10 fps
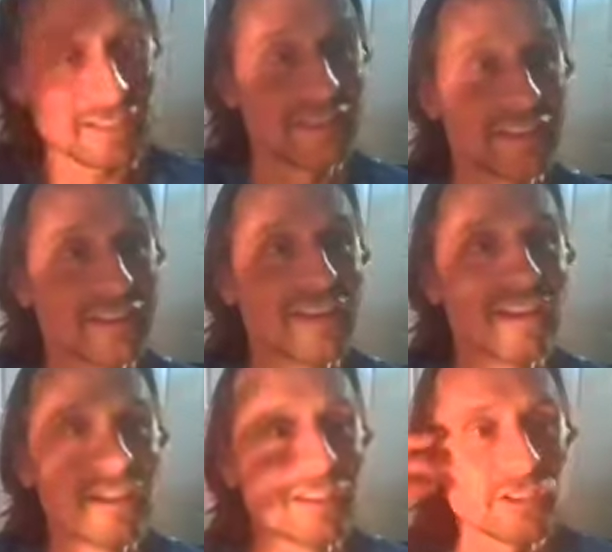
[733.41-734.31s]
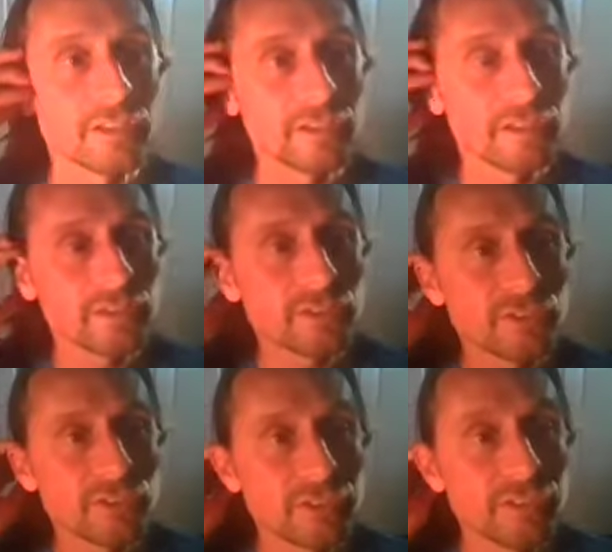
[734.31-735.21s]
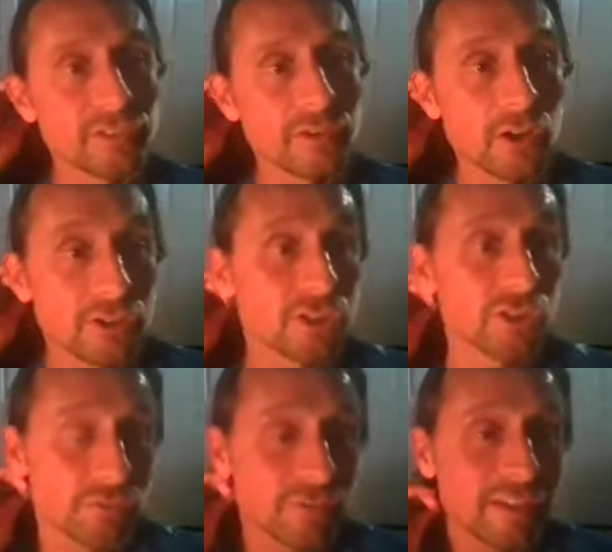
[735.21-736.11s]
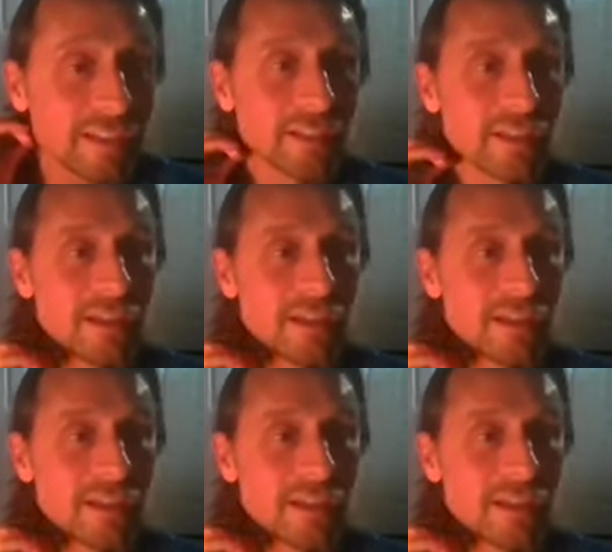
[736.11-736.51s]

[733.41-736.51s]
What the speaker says: to the onto your feet